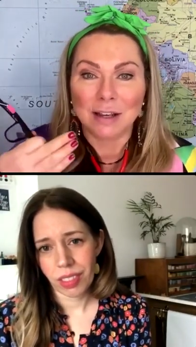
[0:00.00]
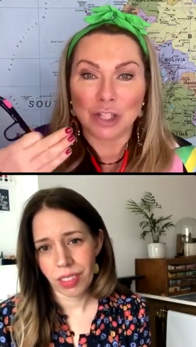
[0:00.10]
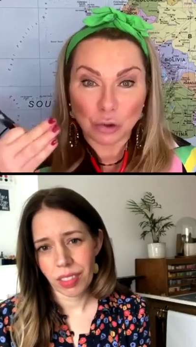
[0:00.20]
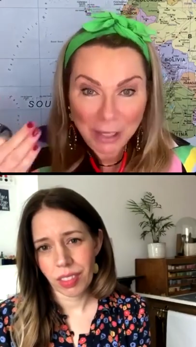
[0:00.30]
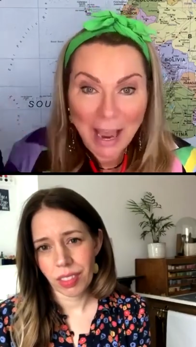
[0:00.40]

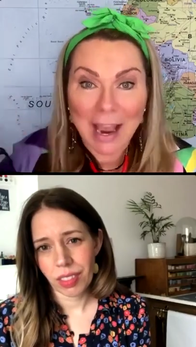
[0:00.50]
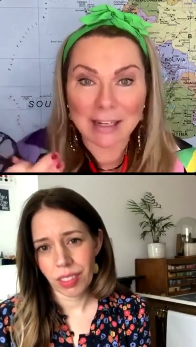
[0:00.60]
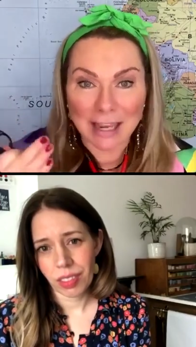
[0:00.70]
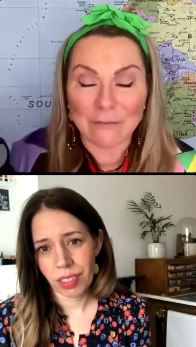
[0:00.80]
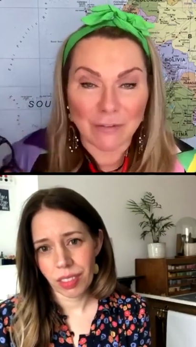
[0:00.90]
Speaker 1: you
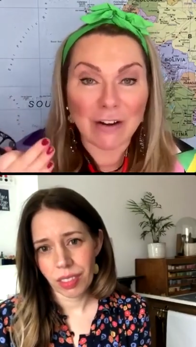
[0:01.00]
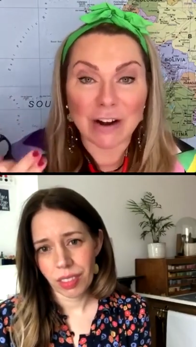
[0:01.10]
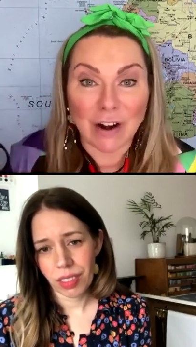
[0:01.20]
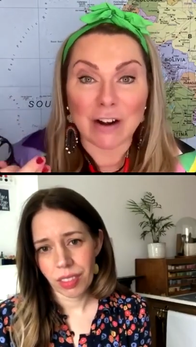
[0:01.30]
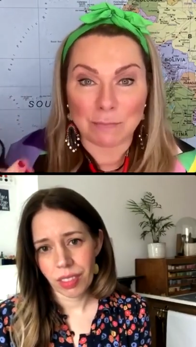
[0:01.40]
can get
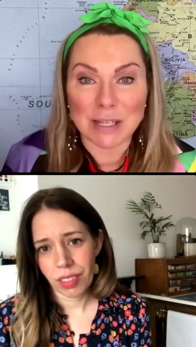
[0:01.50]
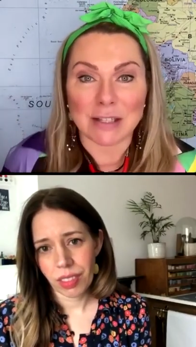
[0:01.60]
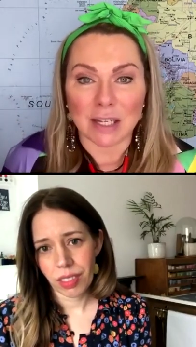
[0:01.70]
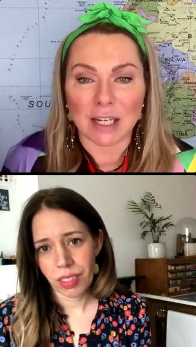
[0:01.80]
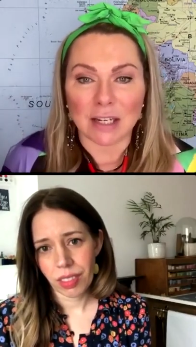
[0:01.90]
very, very
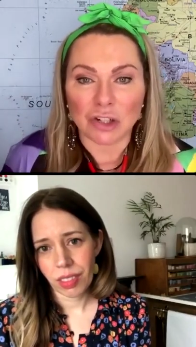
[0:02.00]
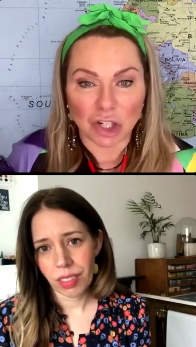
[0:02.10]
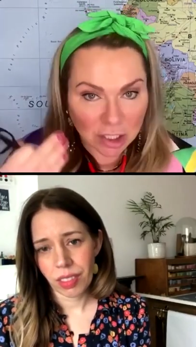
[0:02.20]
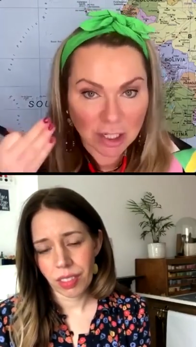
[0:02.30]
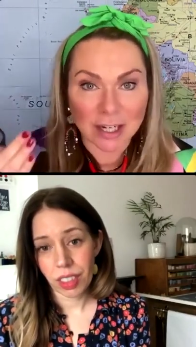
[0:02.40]
busy
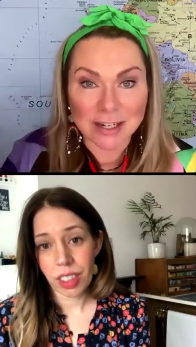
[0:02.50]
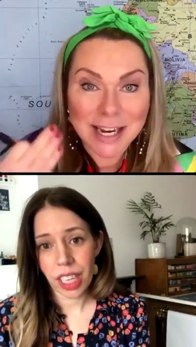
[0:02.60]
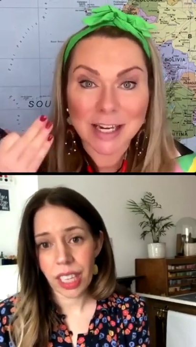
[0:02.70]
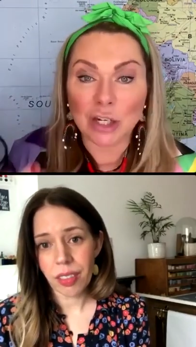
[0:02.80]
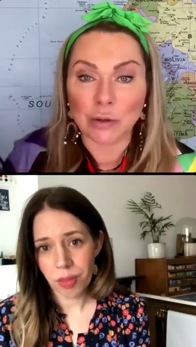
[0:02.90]
just
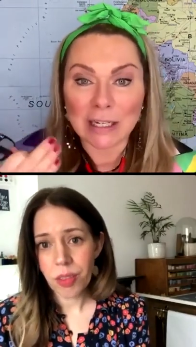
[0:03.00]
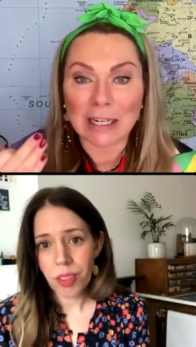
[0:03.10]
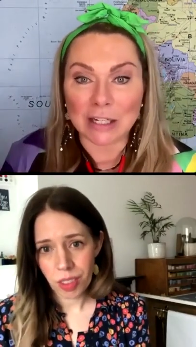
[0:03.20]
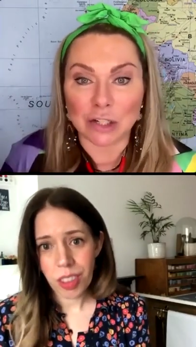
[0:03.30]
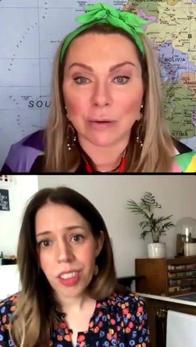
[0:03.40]

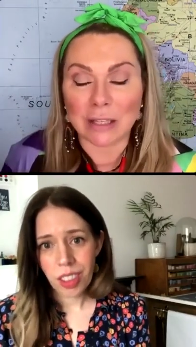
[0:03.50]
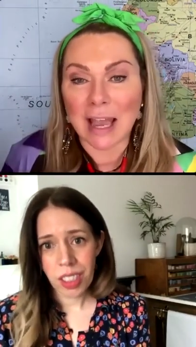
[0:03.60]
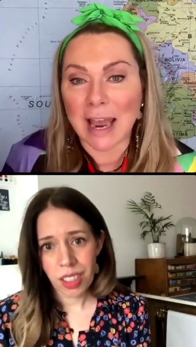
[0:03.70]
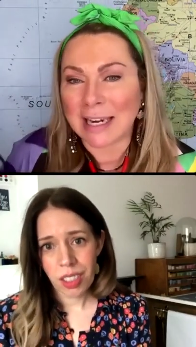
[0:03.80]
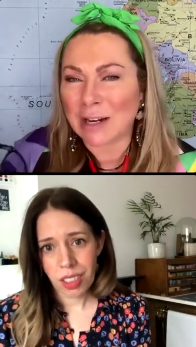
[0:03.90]
continually yeah. doing
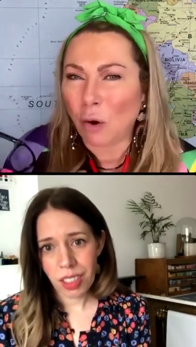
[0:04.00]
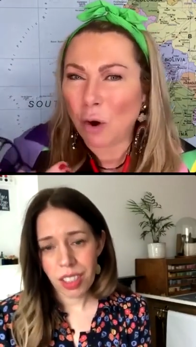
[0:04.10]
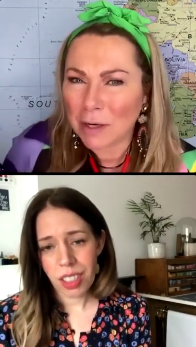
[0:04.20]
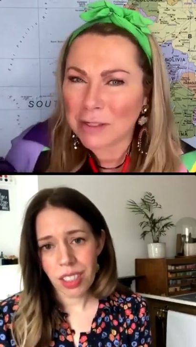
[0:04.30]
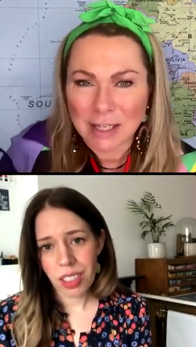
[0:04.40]
that and
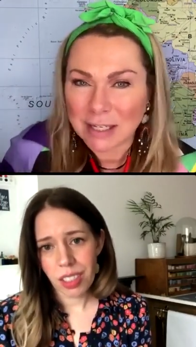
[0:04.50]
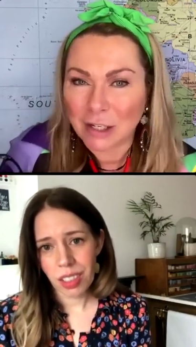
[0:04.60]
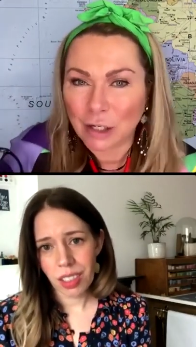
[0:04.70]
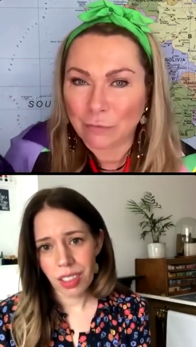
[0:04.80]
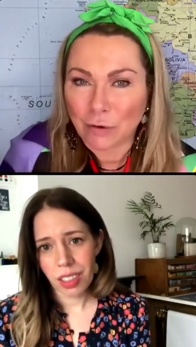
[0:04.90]
almost
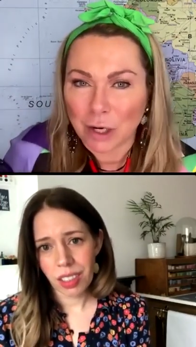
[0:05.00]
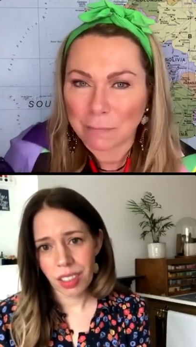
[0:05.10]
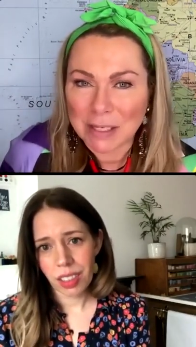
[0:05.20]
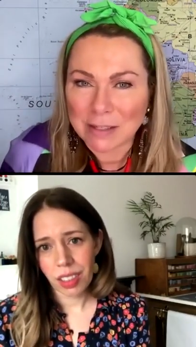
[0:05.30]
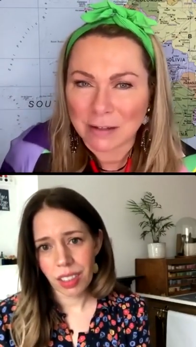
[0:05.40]
thinking you've got a
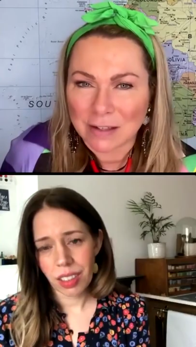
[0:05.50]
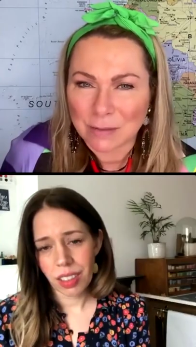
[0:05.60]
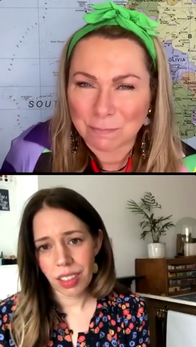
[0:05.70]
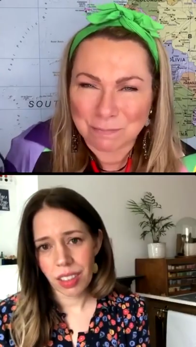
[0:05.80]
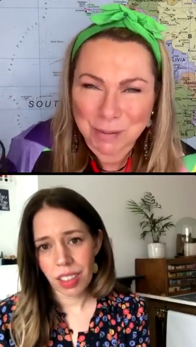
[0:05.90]

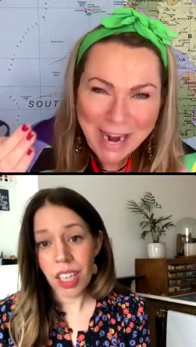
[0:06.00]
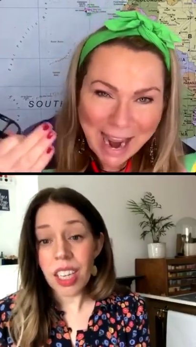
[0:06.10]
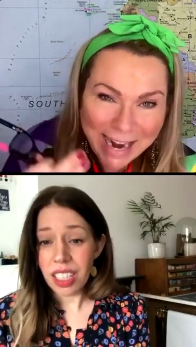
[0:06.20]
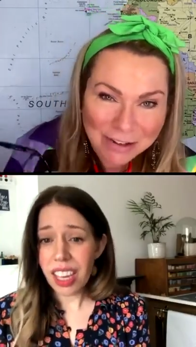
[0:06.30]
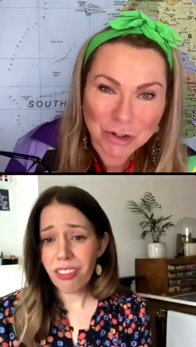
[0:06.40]
business,
Speaker 2: but
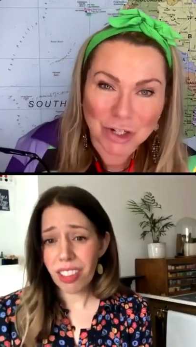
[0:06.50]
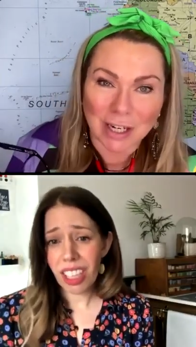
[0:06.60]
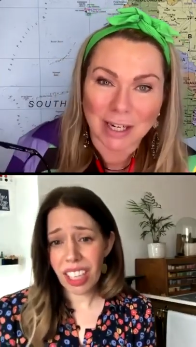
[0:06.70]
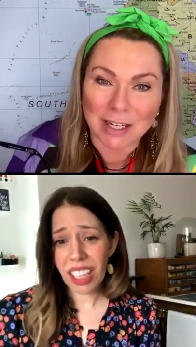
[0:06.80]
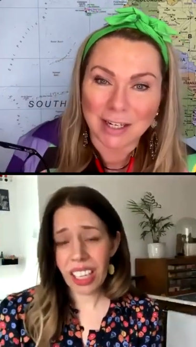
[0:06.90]

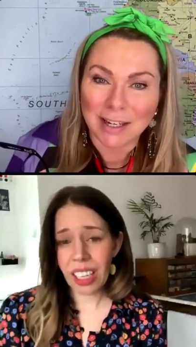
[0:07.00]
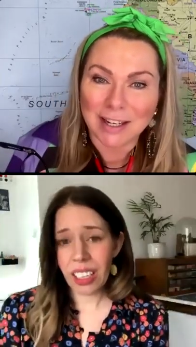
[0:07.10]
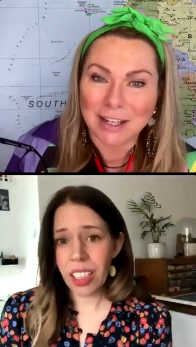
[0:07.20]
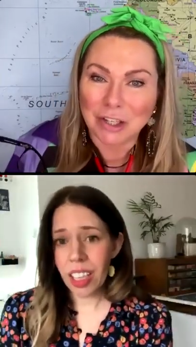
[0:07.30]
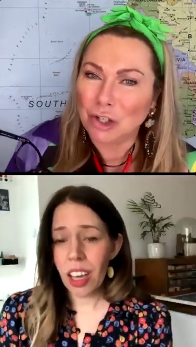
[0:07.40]
actually, Definitely, yeah.
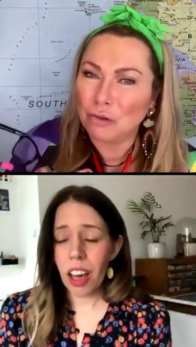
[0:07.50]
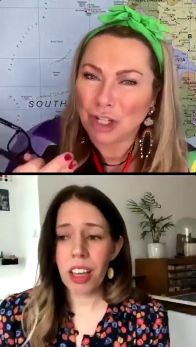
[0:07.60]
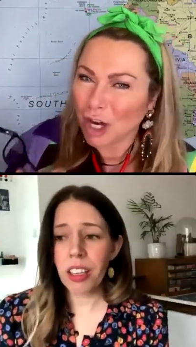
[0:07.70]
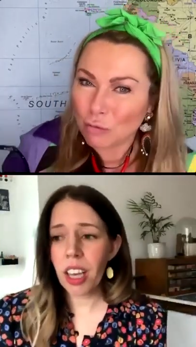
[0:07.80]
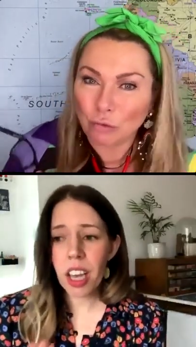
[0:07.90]
You
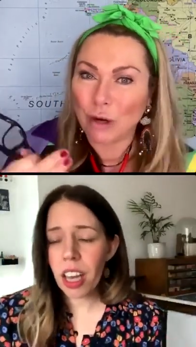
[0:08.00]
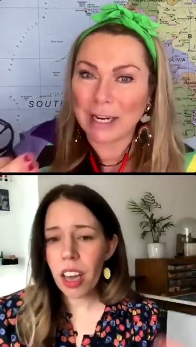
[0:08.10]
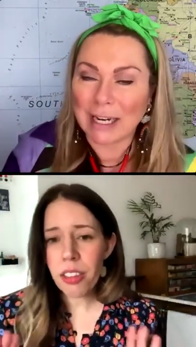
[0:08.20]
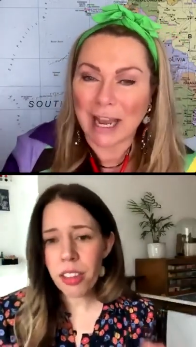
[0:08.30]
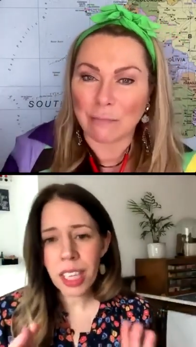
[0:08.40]
don't I,
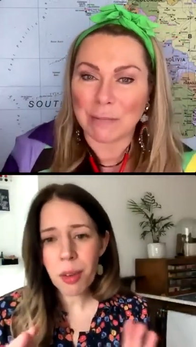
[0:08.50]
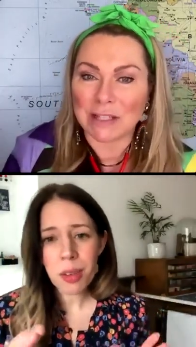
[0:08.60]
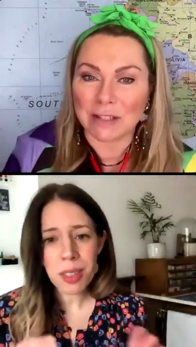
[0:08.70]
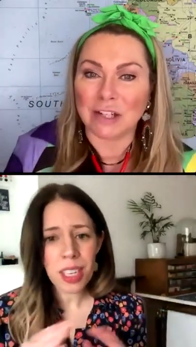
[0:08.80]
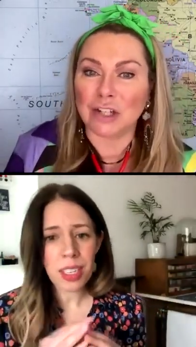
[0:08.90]
really I have a
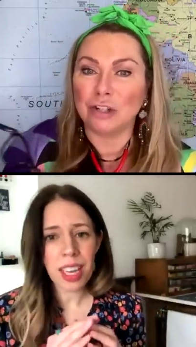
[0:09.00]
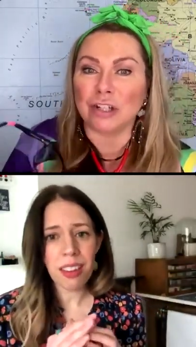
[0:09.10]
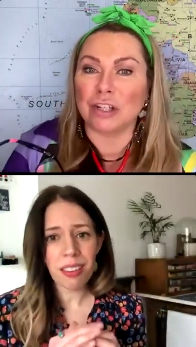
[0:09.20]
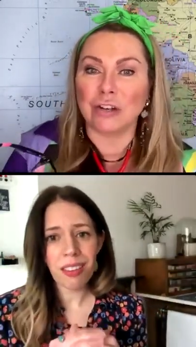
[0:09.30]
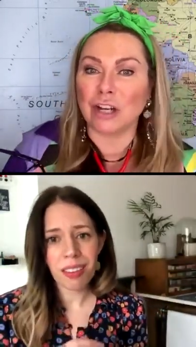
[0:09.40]
business, just you're that,
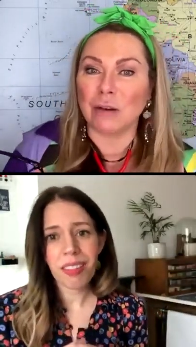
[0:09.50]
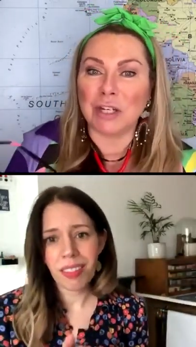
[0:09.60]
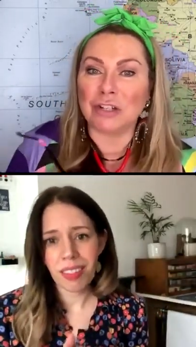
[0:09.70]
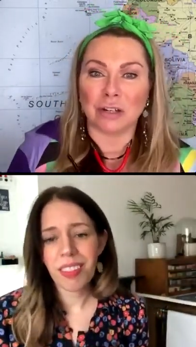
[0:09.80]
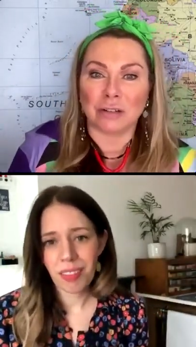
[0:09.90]
just doing
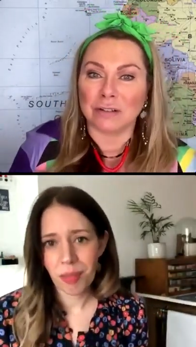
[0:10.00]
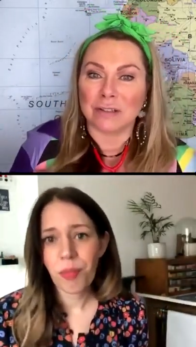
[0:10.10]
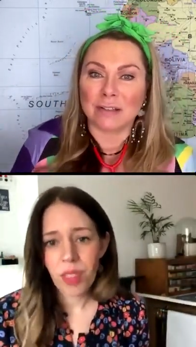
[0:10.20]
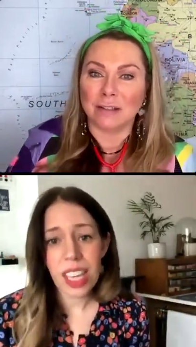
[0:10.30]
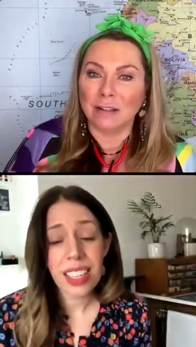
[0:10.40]

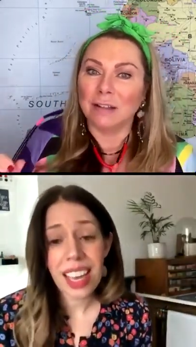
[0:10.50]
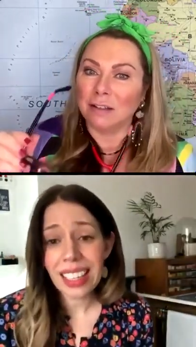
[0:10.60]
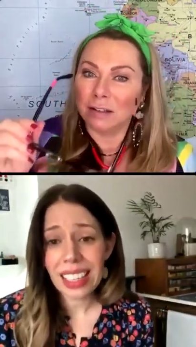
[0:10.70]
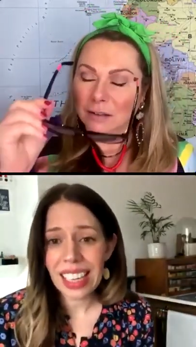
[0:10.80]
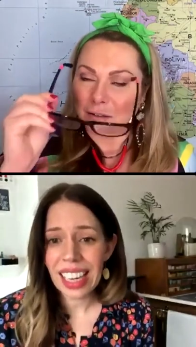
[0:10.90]
commissions.
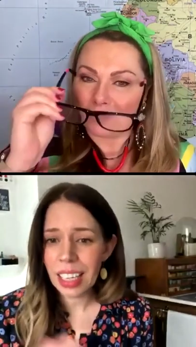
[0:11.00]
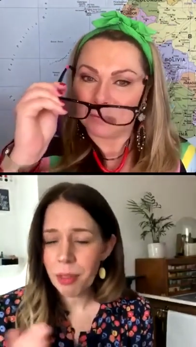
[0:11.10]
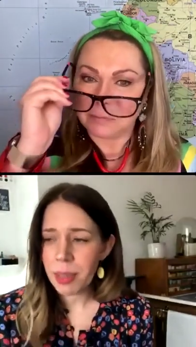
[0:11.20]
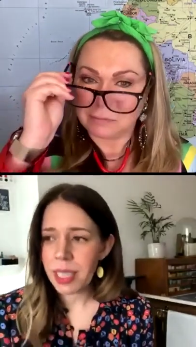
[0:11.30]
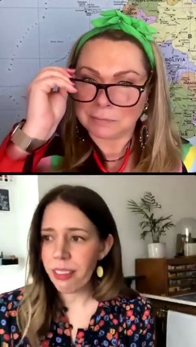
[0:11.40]
Exactly. And
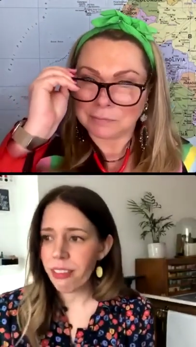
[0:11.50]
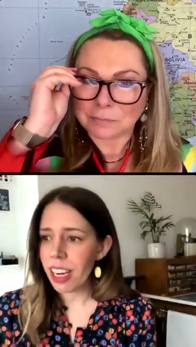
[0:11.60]
it was that